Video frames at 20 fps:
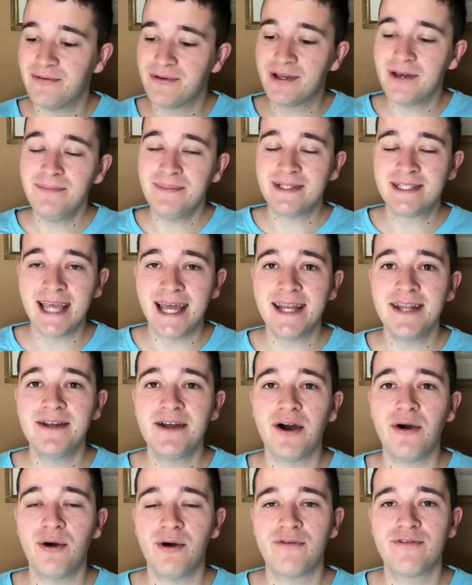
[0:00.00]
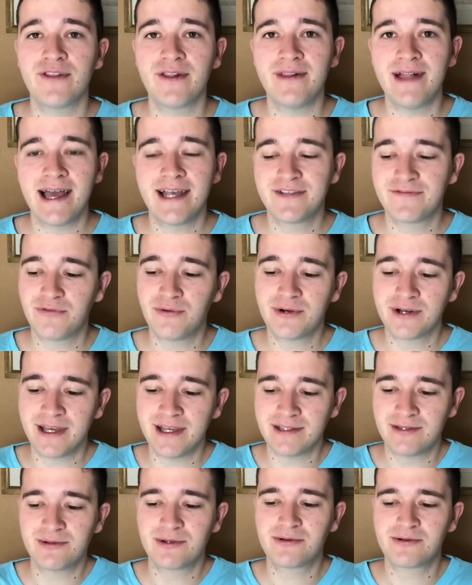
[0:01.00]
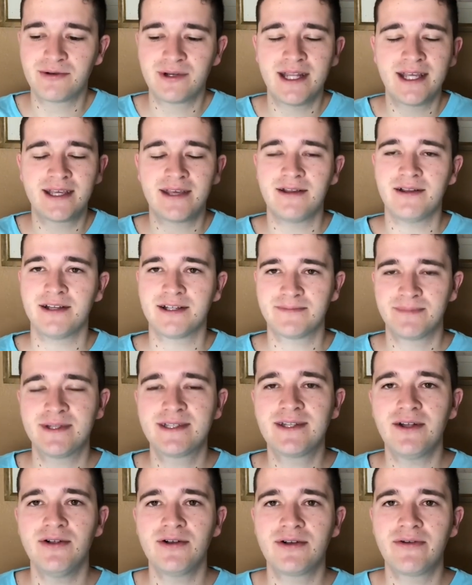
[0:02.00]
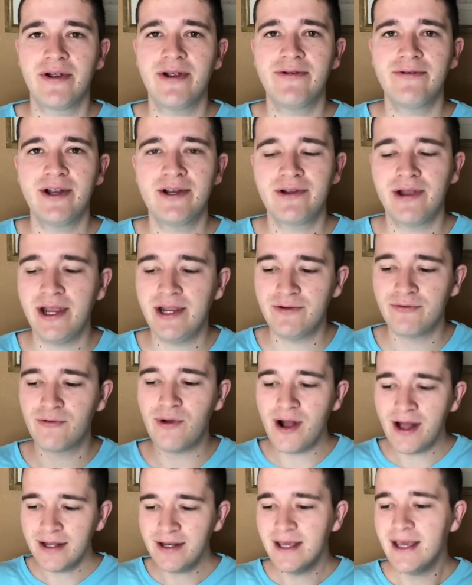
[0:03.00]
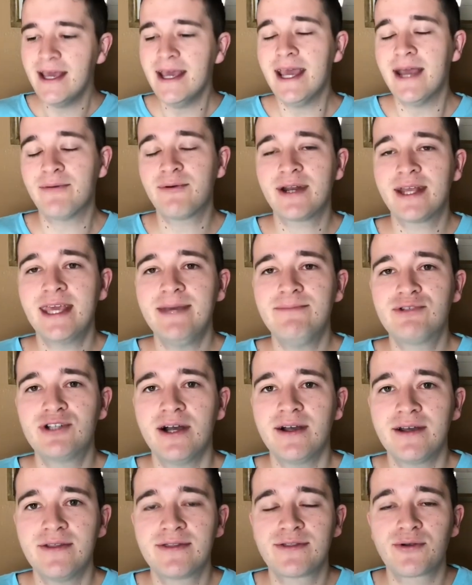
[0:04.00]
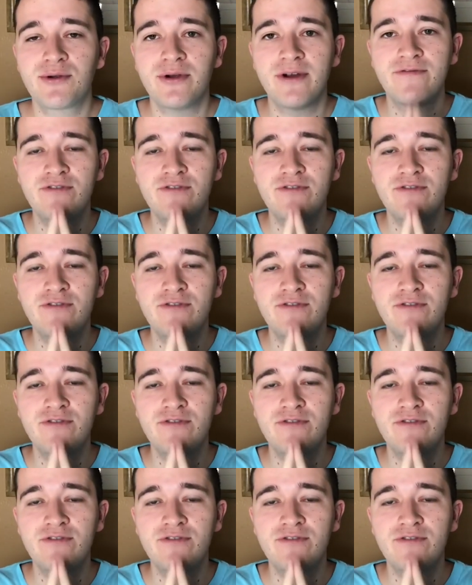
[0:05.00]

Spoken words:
We could be 10-0 over the last 4 days, which is ridiculous, but still a great, great, great run, and we're going to keep chugging through.